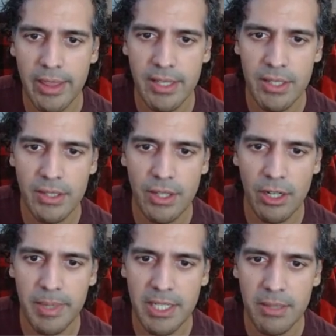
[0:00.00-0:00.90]
this is going to
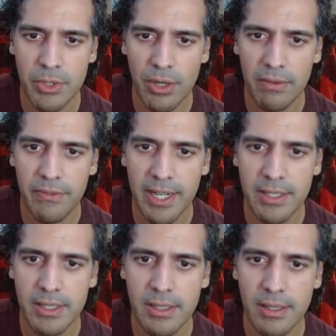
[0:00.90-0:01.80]
be some sort of
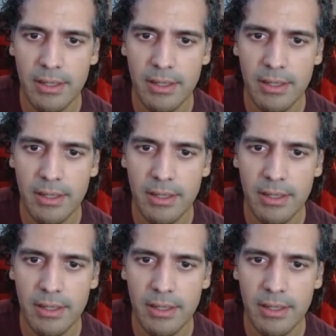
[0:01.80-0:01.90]
fixed,